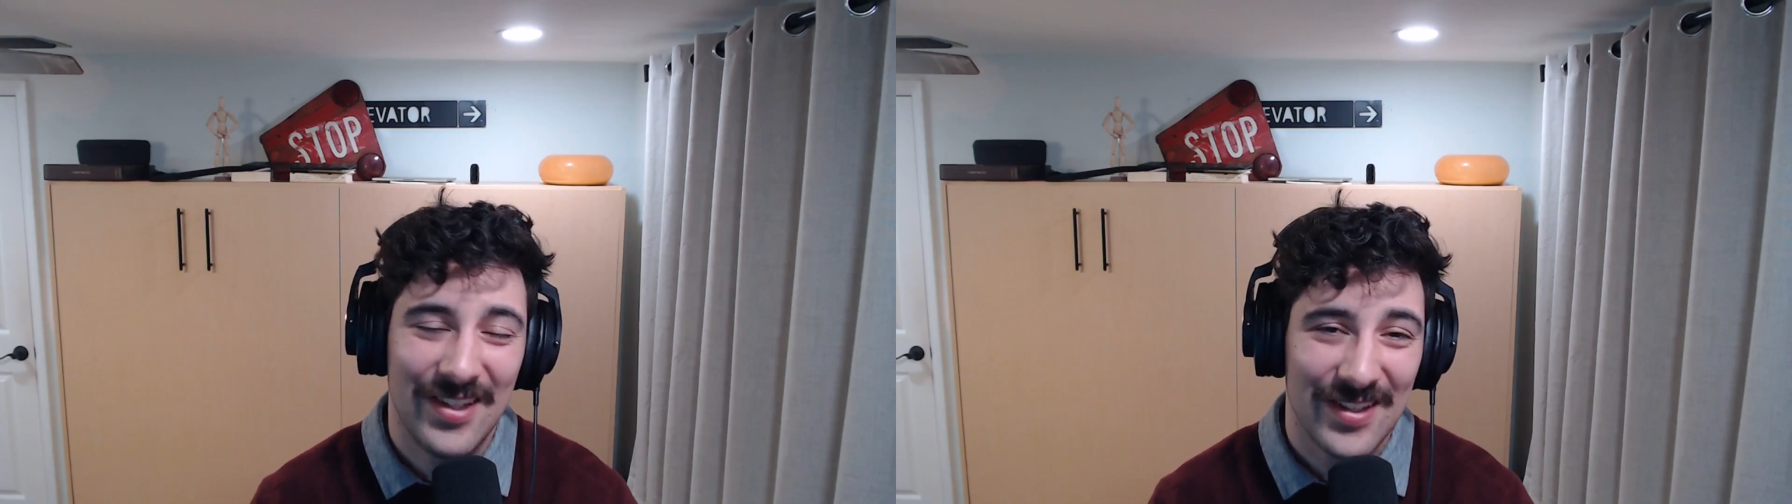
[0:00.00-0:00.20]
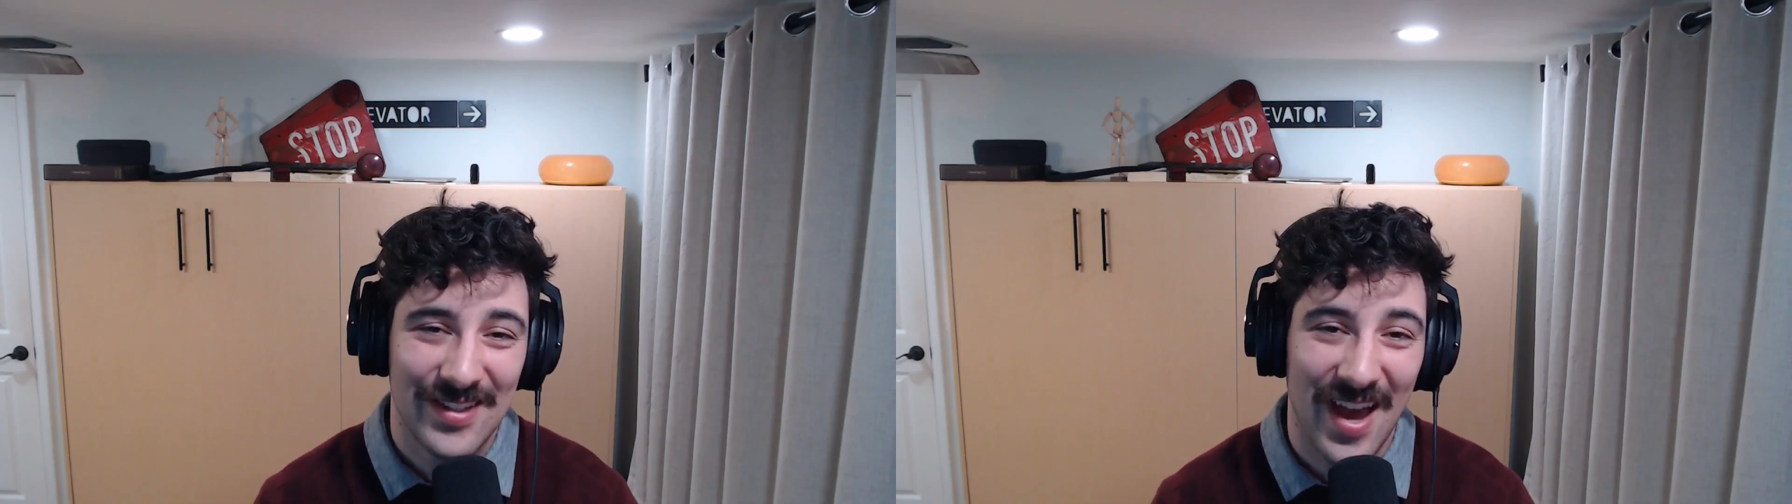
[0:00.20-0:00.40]

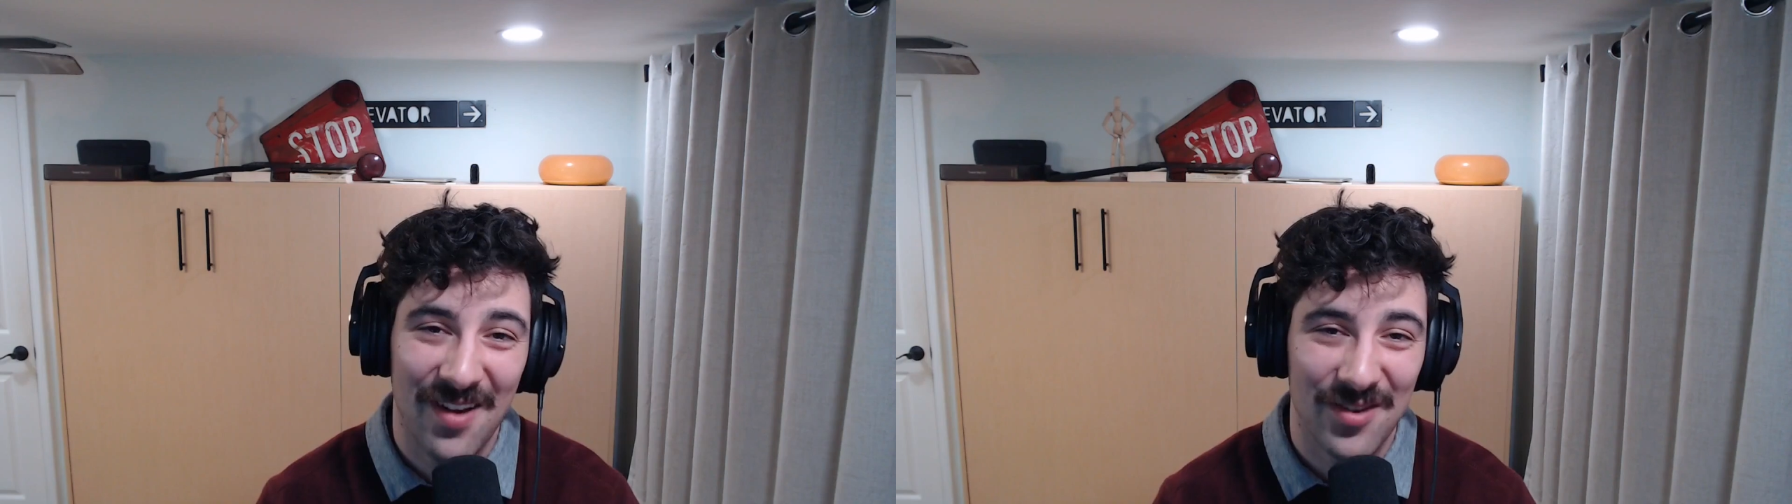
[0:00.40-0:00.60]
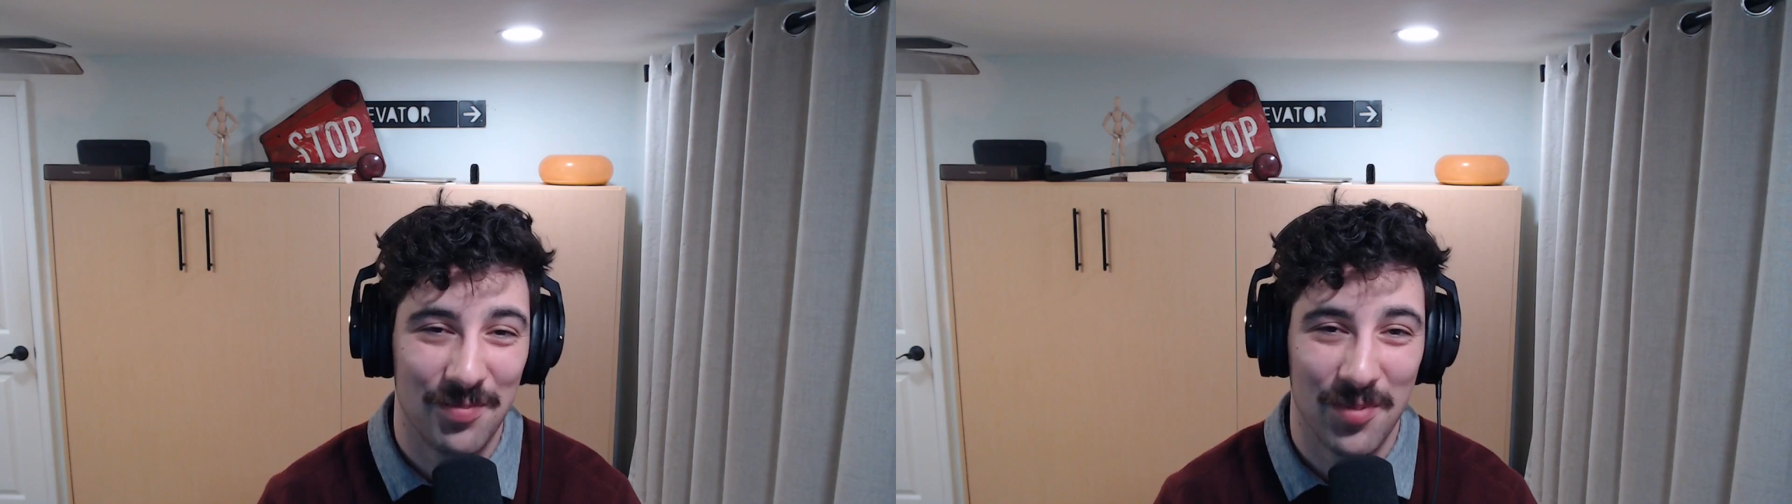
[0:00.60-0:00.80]
just
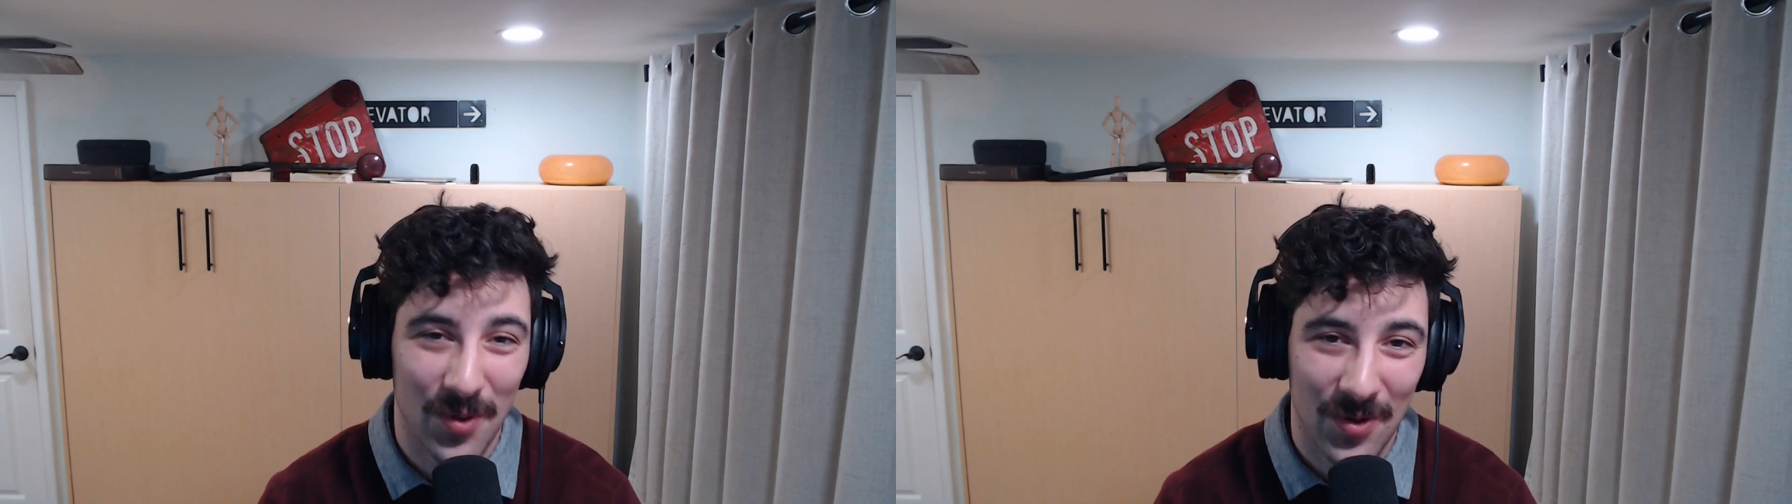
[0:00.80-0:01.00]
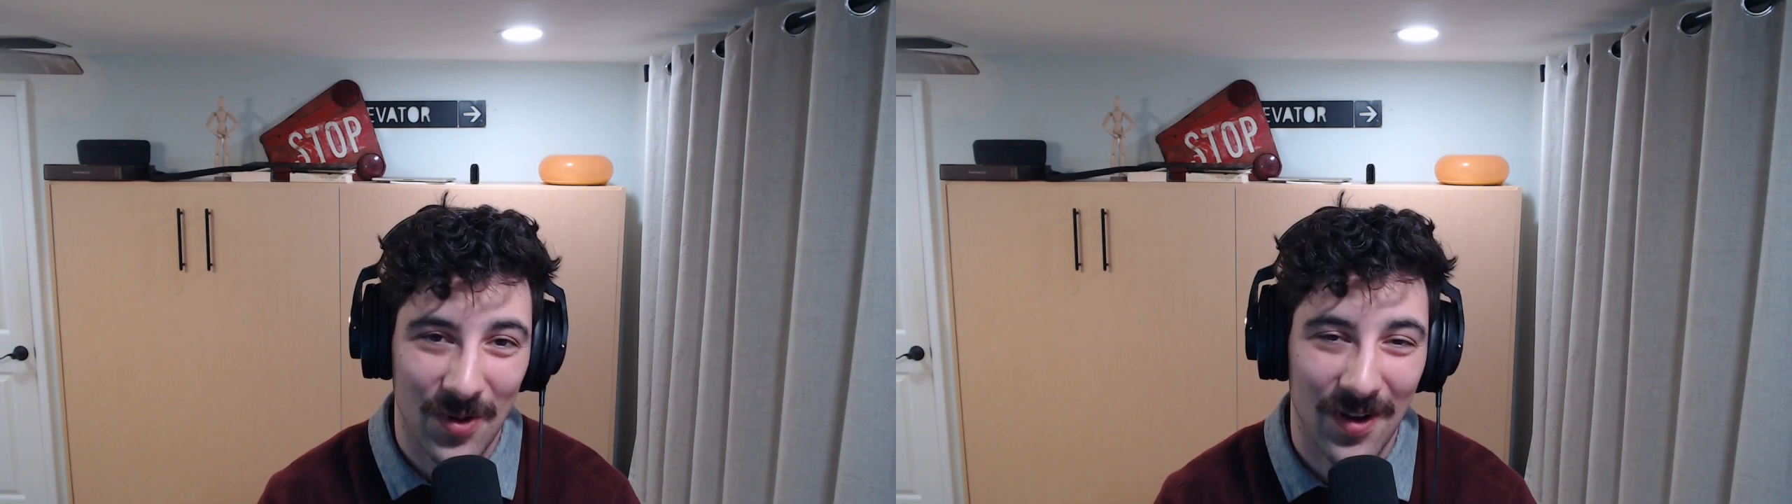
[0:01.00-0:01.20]
sounds
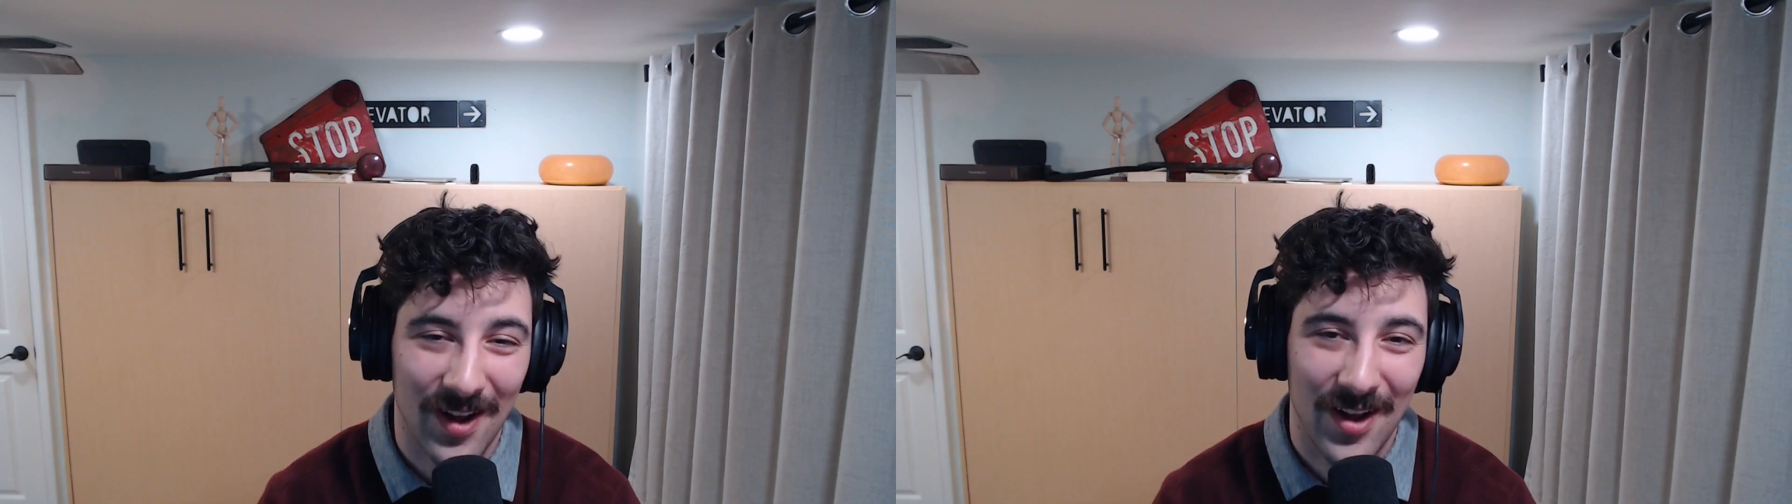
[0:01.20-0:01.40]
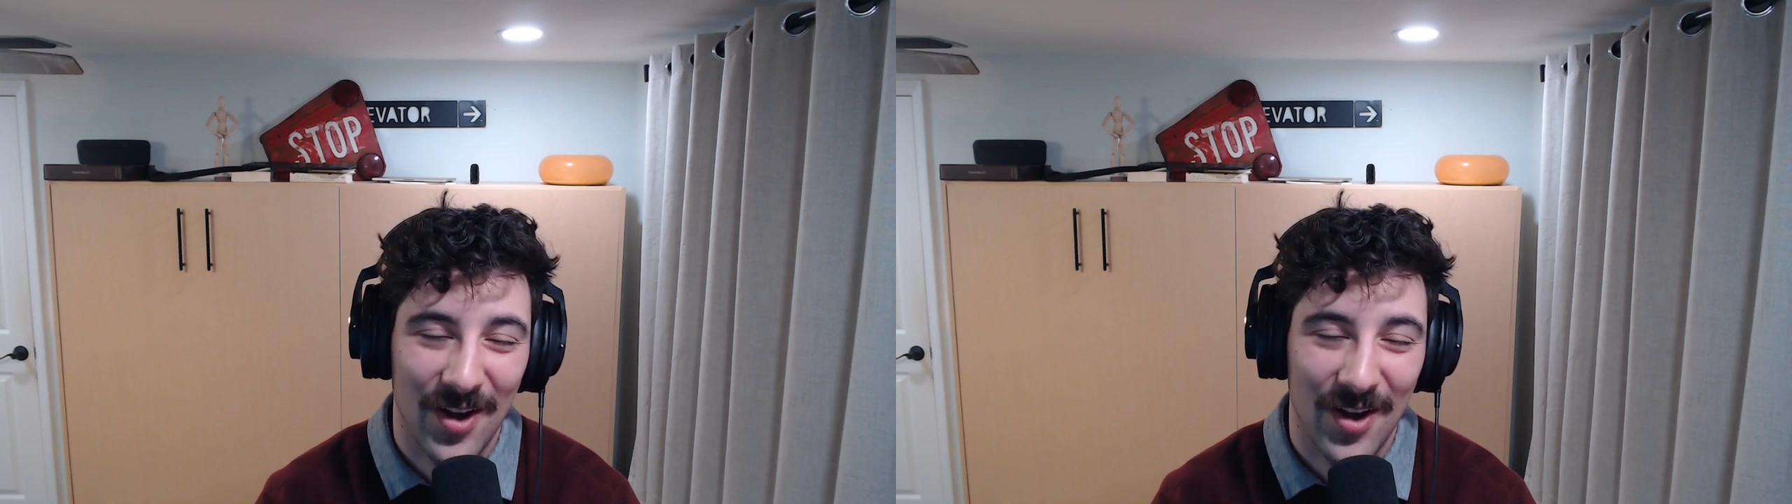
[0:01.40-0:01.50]
brutal,